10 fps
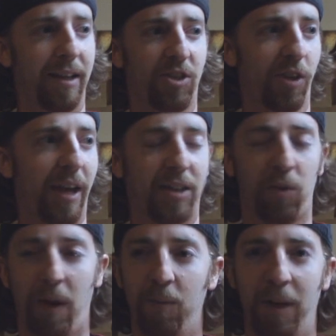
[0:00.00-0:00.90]
And so
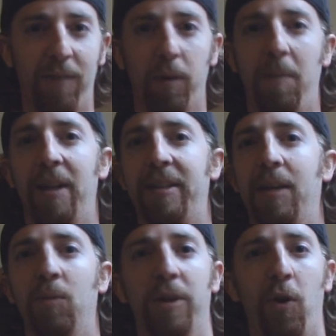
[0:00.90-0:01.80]
that's why what everybody
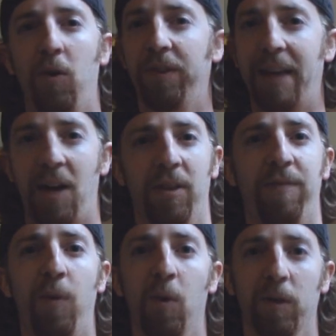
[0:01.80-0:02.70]
did with holding down
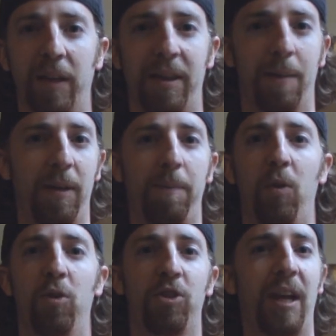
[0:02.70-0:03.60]
the fort and the
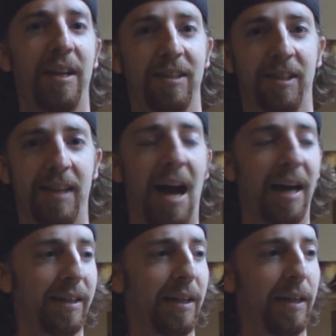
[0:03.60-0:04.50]
people who stayed
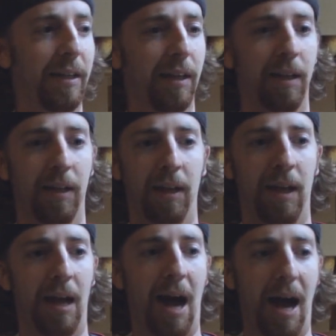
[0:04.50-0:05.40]
inside,
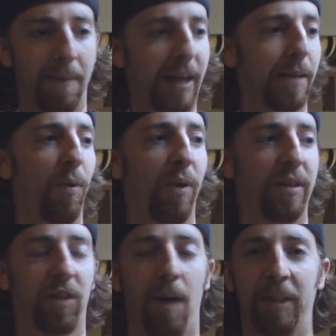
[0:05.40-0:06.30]
I made a
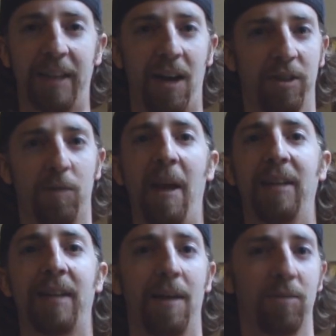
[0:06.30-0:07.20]
point of coming down as
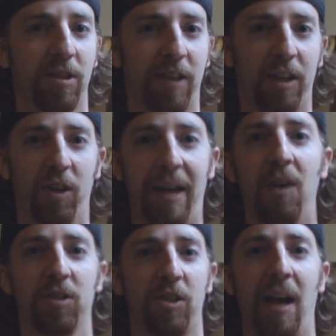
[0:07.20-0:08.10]
many times as I could
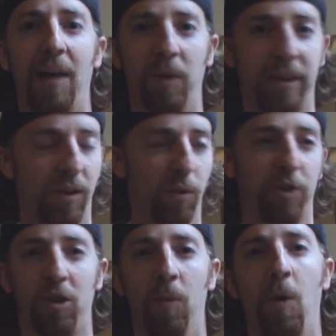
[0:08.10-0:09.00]
outside. When the
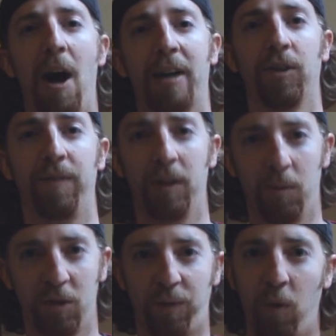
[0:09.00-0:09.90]
original
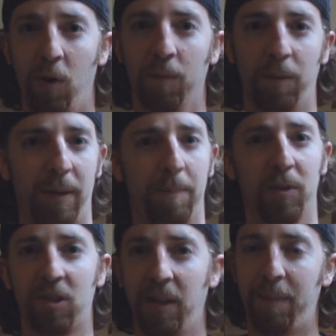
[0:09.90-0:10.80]
Walkerville was formed with
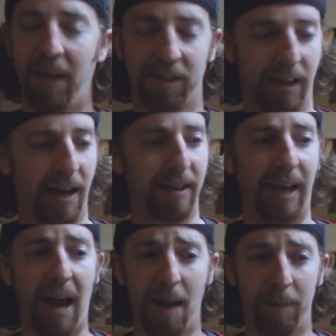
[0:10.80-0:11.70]
people sleeping outside the
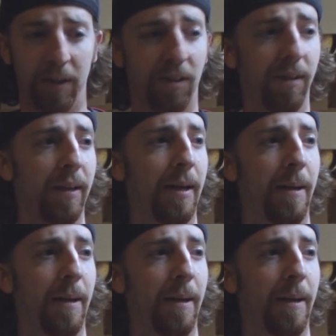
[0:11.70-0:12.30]
Capitol,